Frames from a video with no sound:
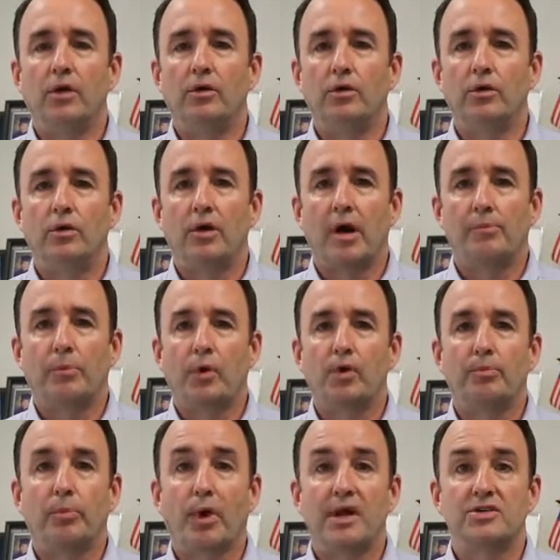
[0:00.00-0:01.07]
good
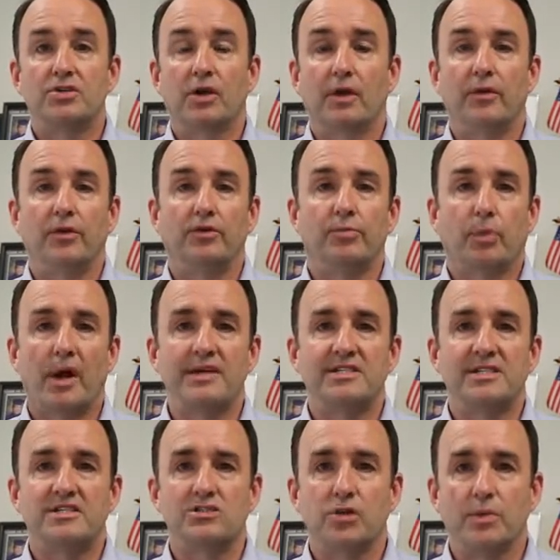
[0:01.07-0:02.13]
upward pressure on those
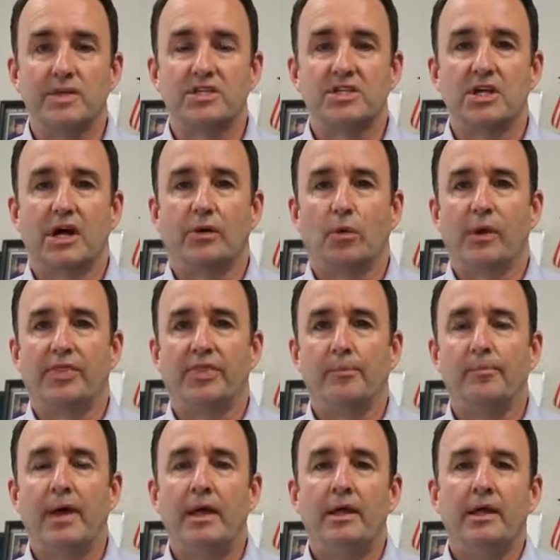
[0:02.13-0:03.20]
prices, so we stuck with them.